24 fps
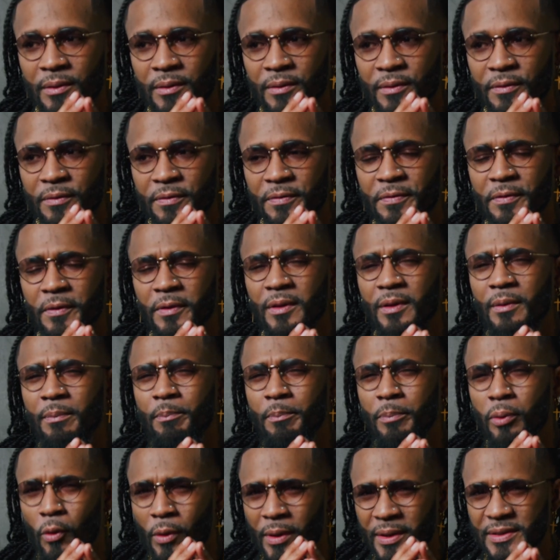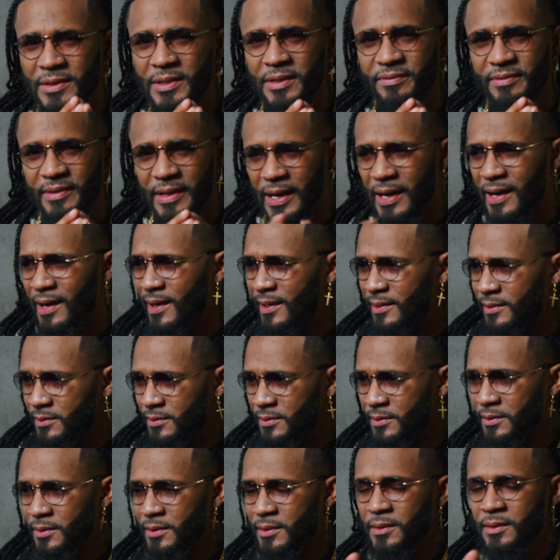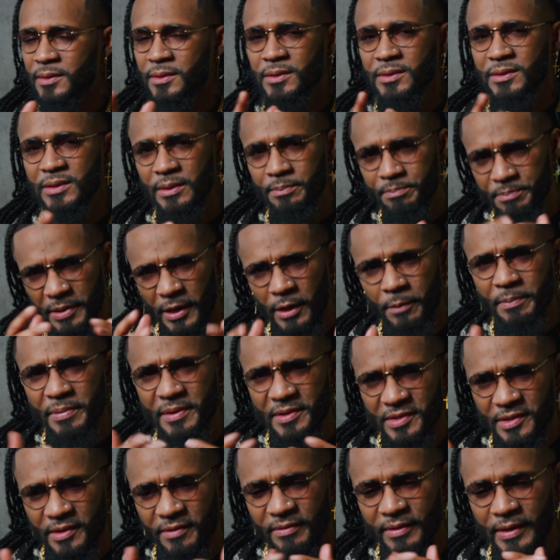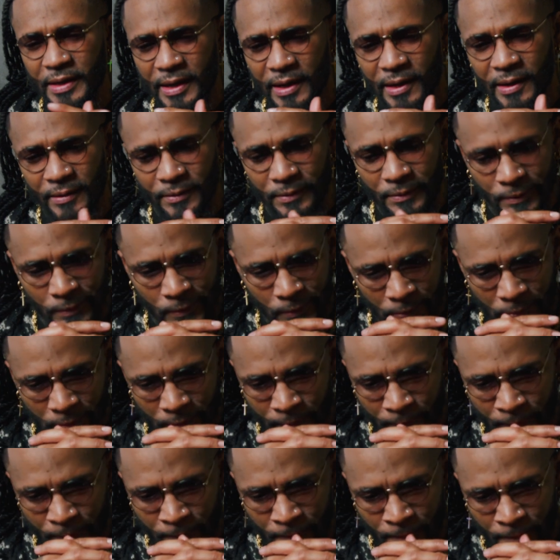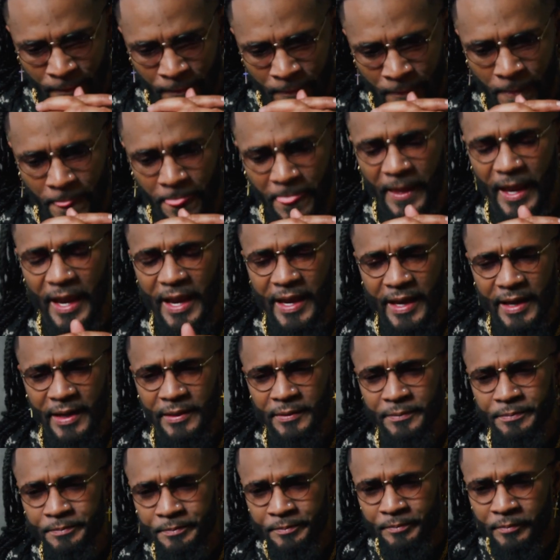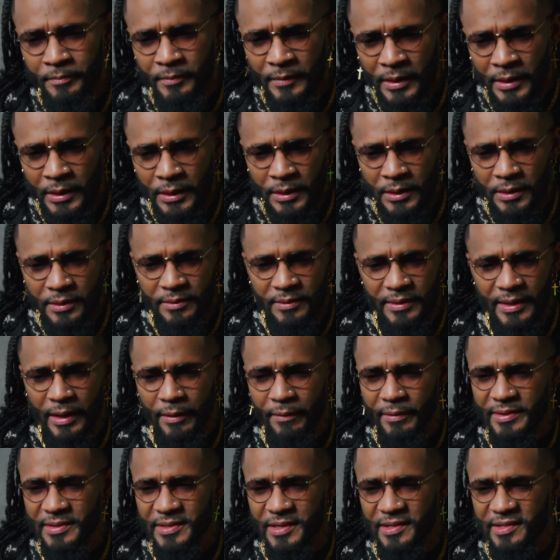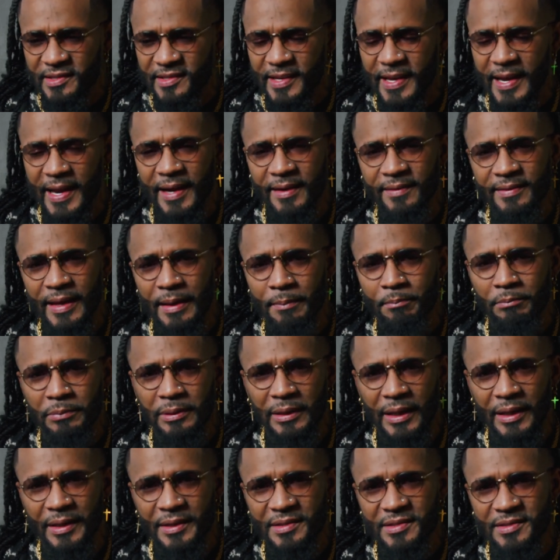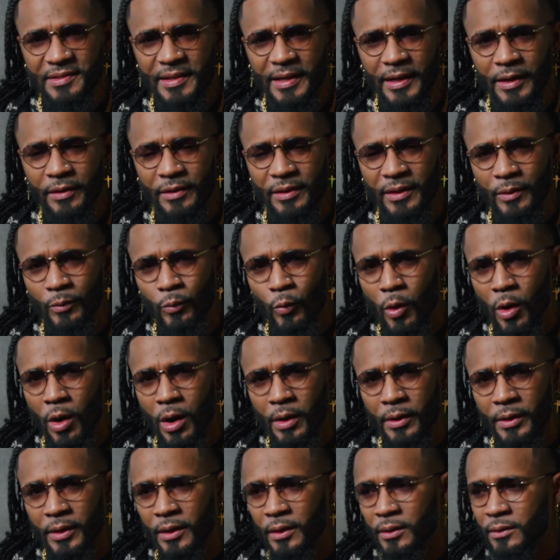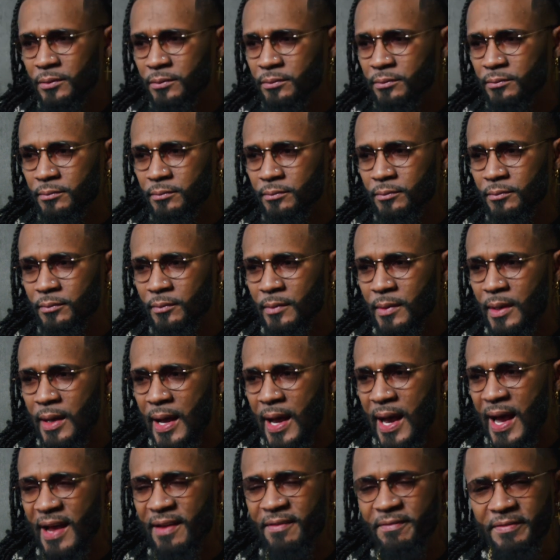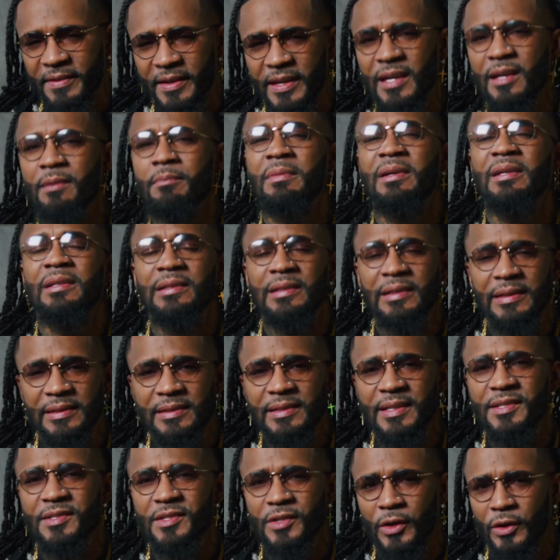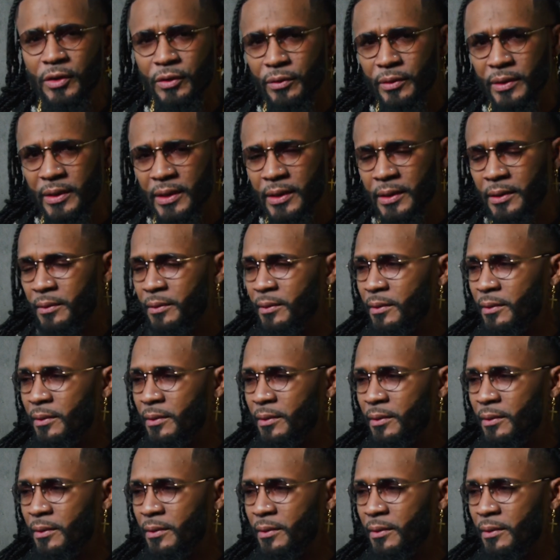for the point of God, the purpose of God. And there is a saying that blood is thicker than water. I vehemently disagree.